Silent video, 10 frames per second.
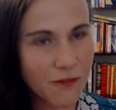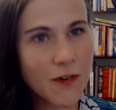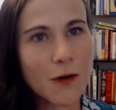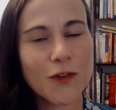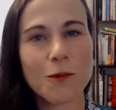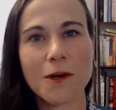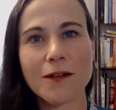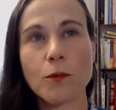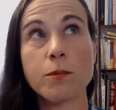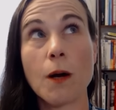First one,
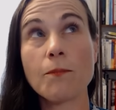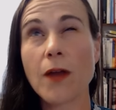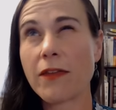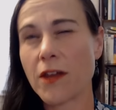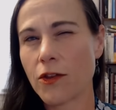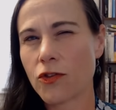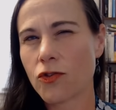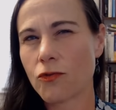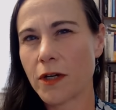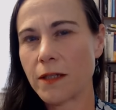well, I think
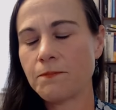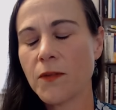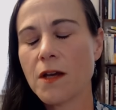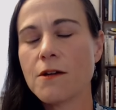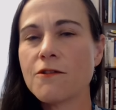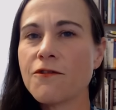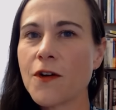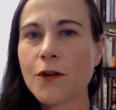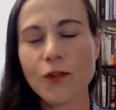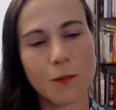three.
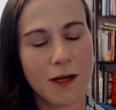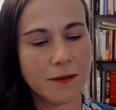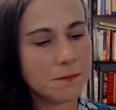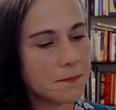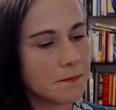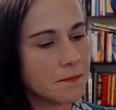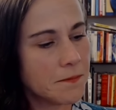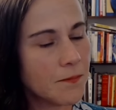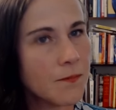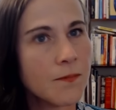First one,
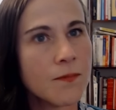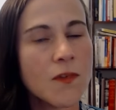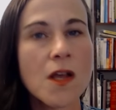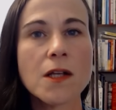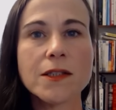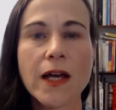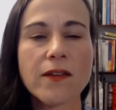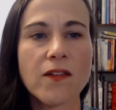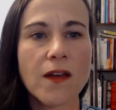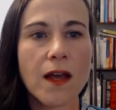
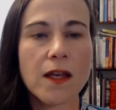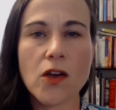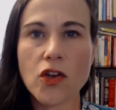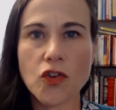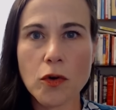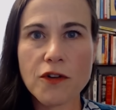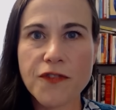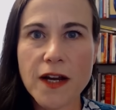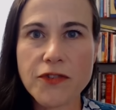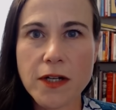let's say your
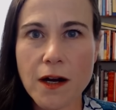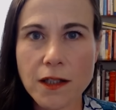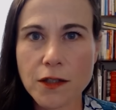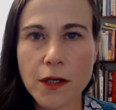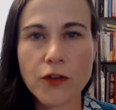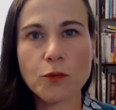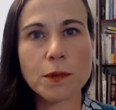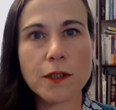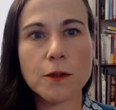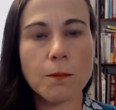favorite color is
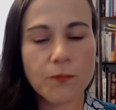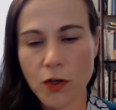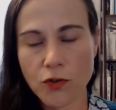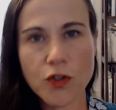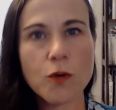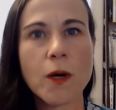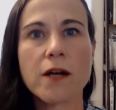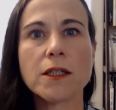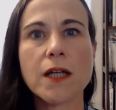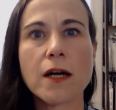blue. you
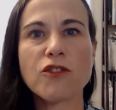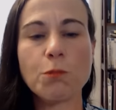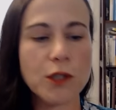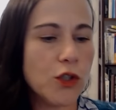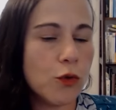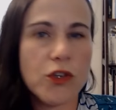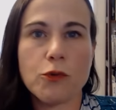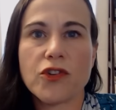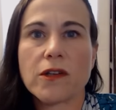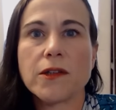wear a lot of blue, you just